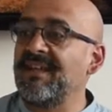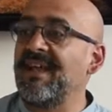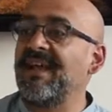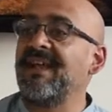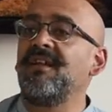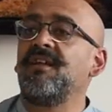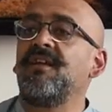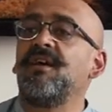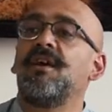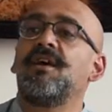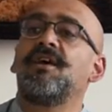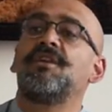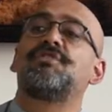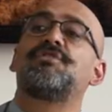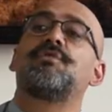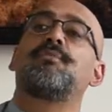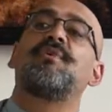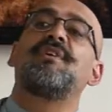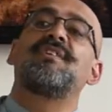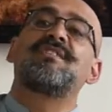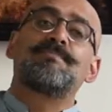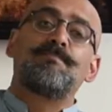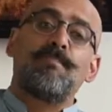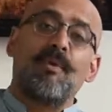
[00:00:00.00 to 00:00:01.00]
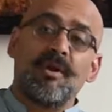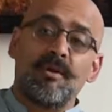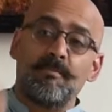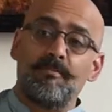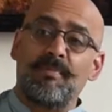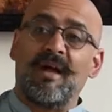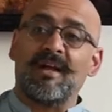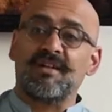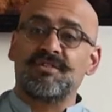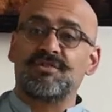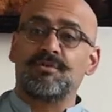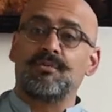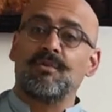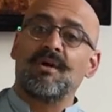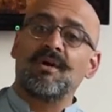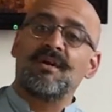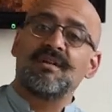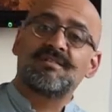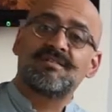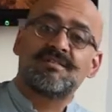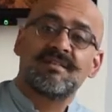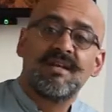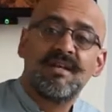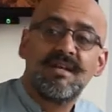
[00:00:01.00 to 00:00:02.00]
then to respond back to
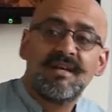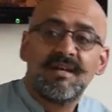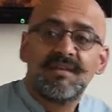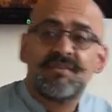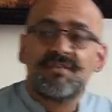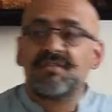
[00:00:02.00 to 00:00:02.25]
us,